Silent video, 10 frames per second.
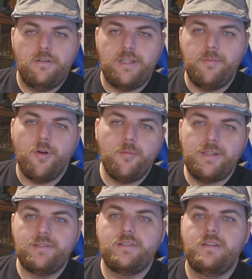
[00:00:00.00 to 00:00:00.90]
type
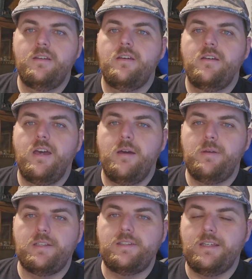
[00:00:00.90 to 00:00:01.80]
armies,
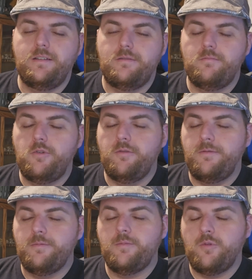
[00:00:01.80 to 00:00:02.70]
because they can
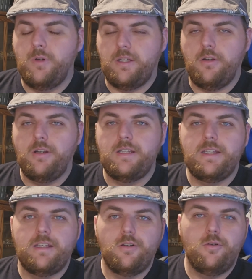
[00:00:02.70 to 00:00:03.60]
move quicker and
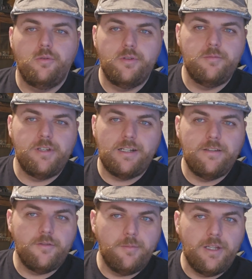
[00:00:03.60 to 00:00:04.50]
they can hold
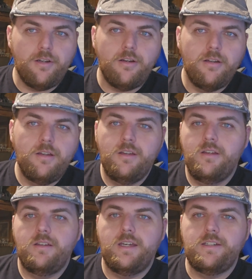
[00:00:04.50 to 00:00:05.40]
objectives better,
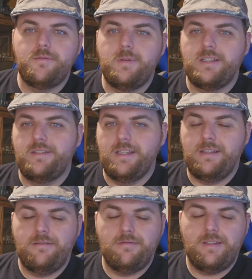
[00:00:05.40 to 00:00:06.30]
just because they
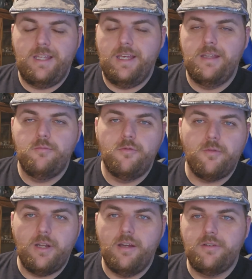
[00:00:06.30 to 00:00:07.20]
can move
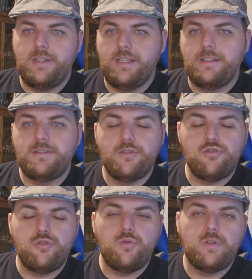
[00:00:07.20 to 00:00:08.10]
around and they can still
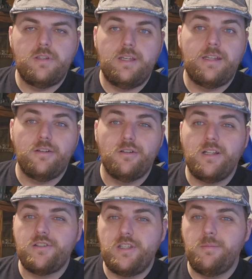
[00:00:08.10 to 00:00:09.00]
shoot, and they're a
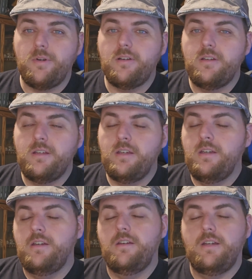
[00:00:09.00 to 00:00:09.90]
lot cheaper.
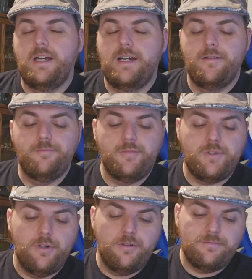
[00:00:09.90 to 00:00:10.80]

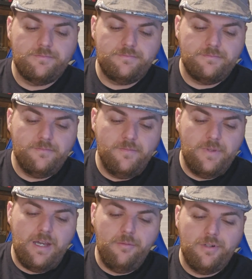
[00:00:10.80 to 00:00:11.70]
So
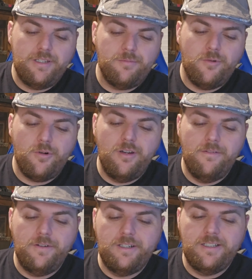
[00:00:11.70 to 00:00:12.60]
that one is more
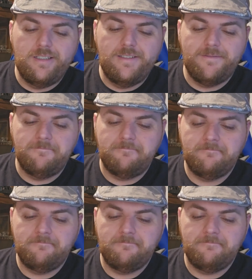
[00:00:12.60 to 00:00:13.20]
of a